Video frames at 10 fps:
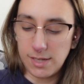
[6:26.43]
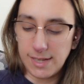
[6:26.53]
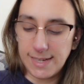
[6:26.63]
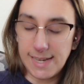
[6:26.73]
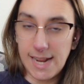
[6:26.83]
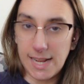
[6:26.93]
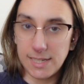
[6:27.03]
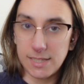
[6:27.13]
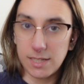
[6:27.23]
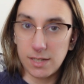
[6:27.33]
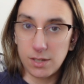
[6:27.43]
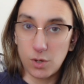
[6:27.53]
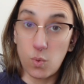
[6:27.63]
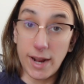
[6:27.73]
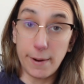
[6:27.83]
knit
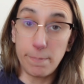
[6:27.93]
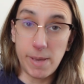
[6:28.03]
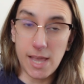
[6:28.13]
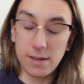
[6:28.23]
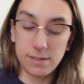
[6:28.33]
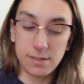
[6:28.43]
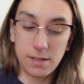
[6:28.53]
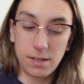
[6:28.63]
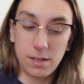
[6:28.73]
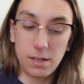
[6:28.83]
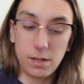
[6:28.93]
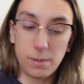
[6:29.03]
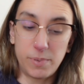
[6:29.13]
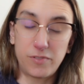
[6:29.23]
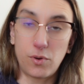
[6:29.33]
quite a bit
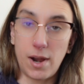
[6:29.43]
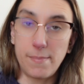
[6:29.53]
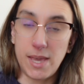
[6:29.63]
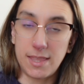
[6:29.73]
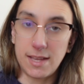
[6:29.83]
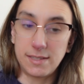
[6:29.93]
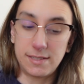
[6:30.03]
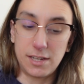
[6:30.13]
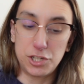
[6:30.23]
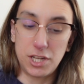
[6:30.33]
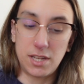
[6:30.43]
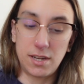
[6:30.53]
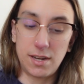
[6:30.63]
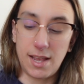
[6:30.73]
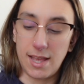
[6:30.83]
before I make that
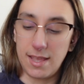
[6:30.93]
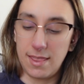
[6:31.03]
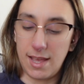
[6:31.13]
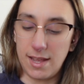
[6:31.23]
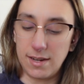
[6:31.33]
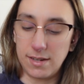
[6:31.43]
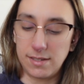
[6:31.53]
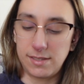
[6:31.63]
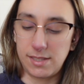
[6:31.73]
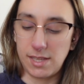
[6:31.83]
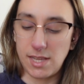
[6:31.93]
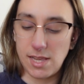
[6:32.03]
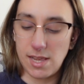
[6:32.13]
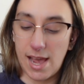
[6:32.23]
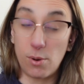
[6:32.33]
decision, and then
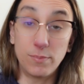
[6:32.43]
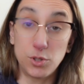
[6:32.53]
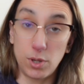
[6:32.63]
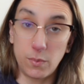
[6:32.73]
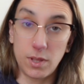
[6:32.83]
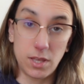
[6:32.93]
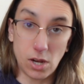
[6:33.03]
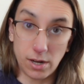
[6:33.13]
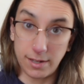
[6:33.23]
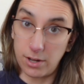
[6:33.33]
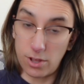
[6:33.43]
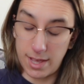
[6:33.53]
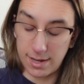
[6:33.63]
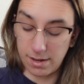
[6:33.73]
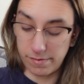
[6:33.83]
see how I'm doing with yarn and all
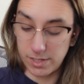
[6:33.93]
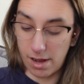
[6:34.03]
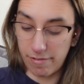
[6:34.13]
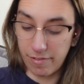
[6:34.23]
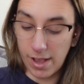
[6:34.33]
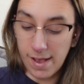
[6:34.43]
that kind of stuff.